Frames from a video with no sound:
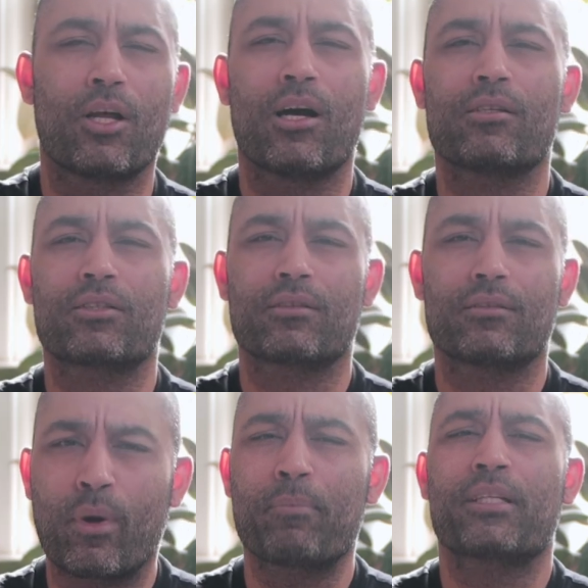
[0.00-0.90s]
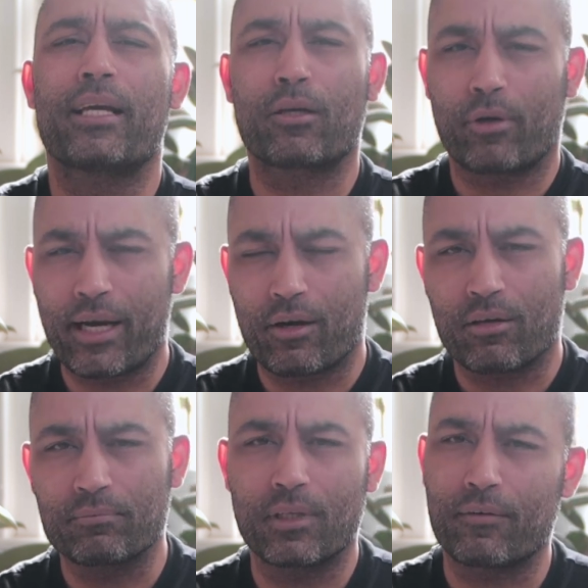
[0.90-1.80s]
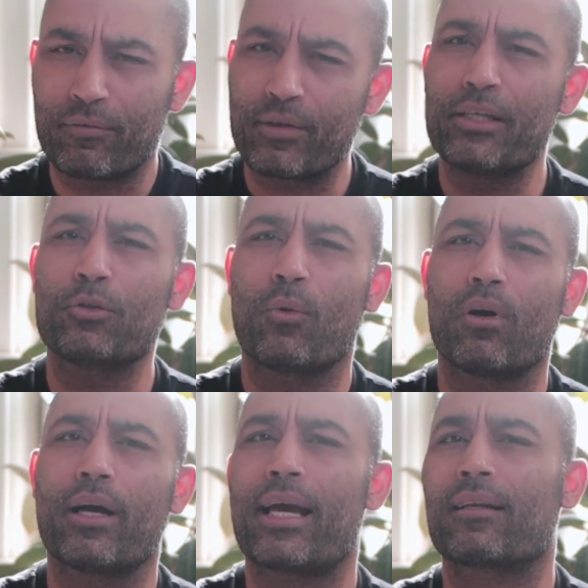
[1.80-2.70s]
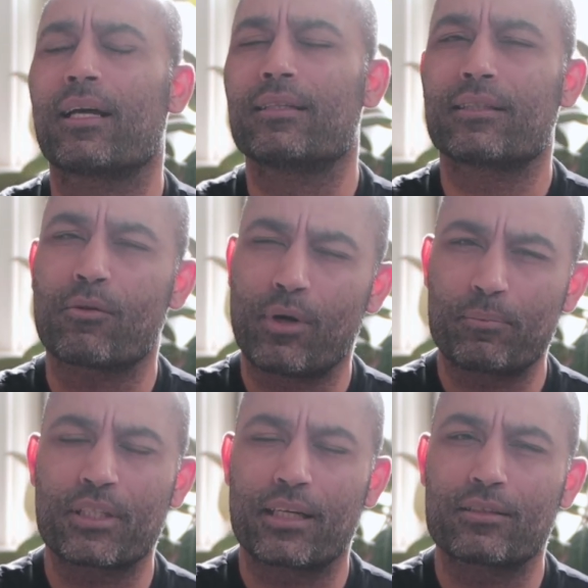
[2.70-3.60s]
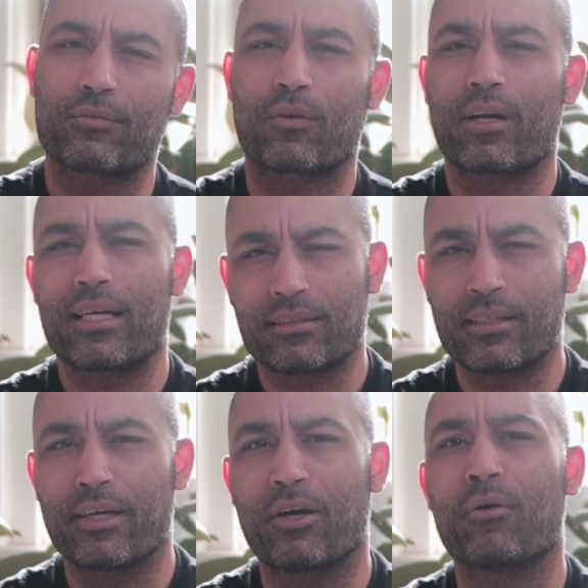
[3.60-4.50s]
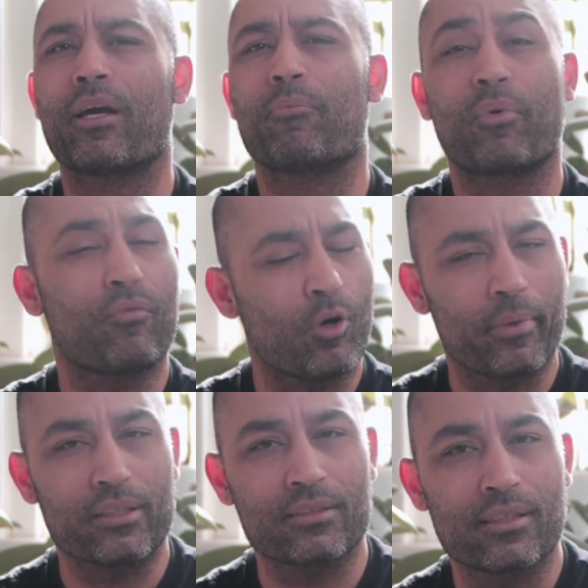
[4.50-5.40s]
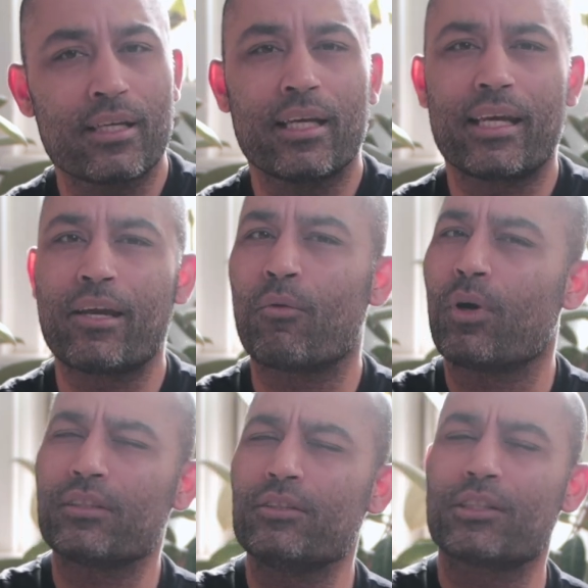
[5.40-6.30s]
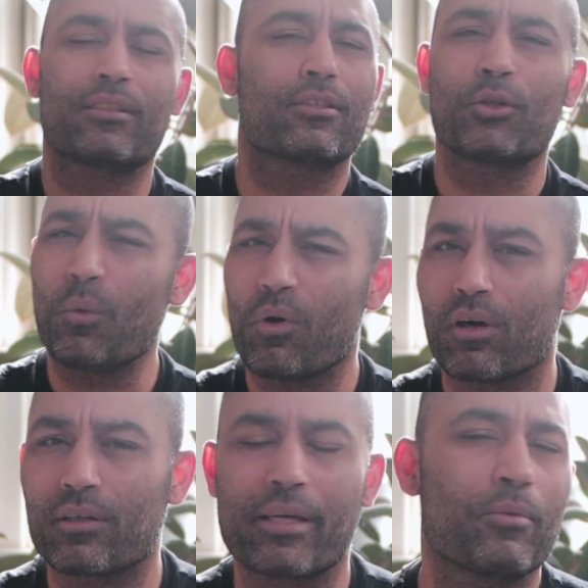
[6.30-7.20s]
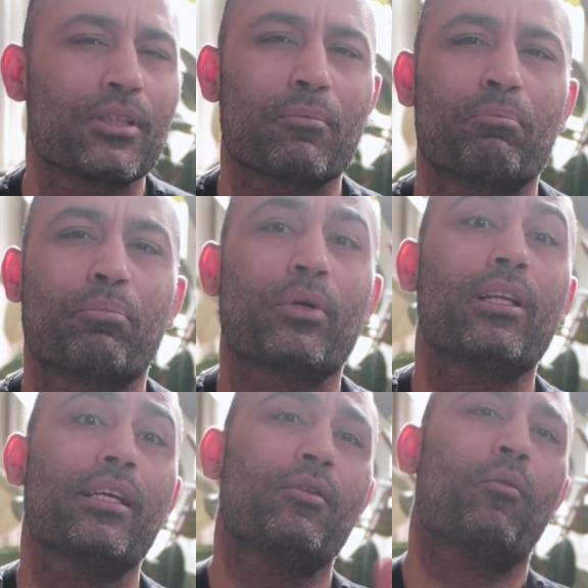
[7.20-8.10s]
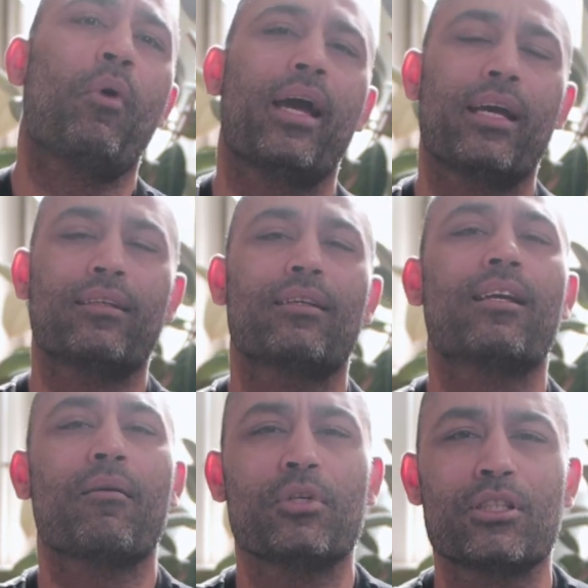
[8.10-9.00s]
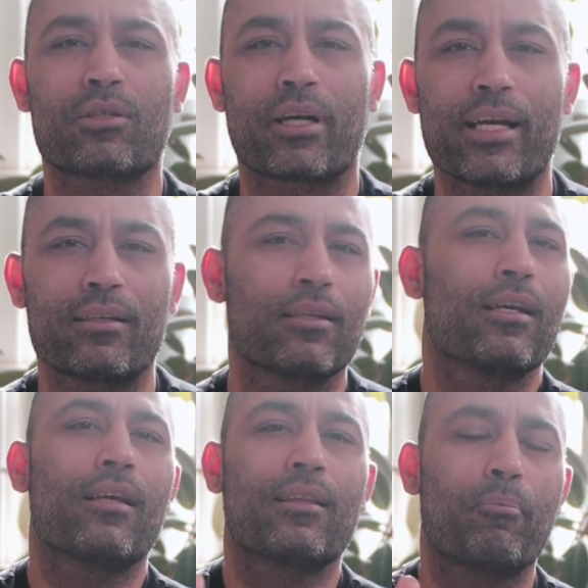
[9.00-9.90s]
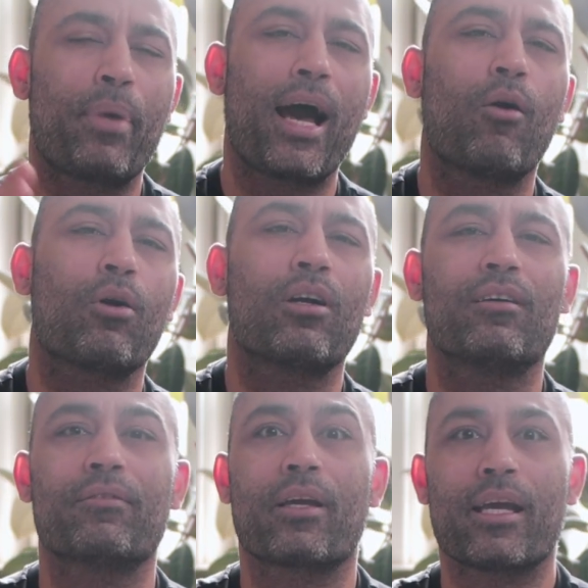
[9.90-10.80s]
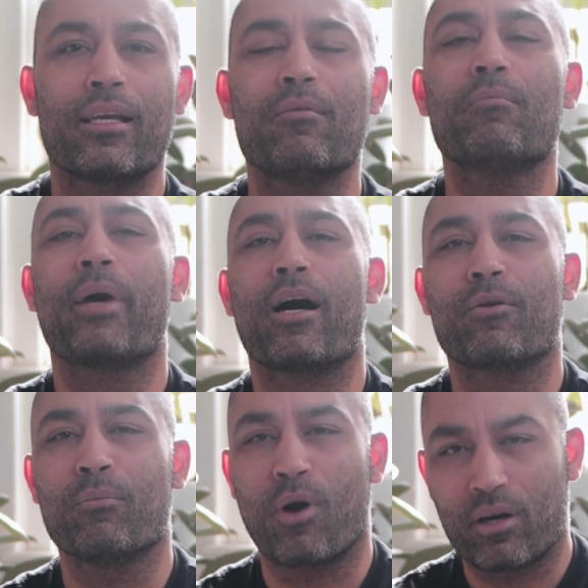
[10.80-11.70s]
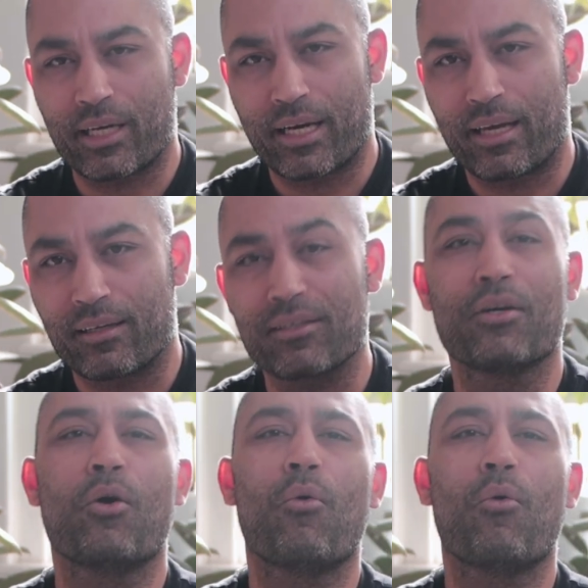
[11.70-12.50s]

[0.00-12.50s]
launched Website Grader, a free tool analyzing websites for SEO and performance. It wasn't just a tool, it was a brilliant way to demonstrate the power of inbound marketing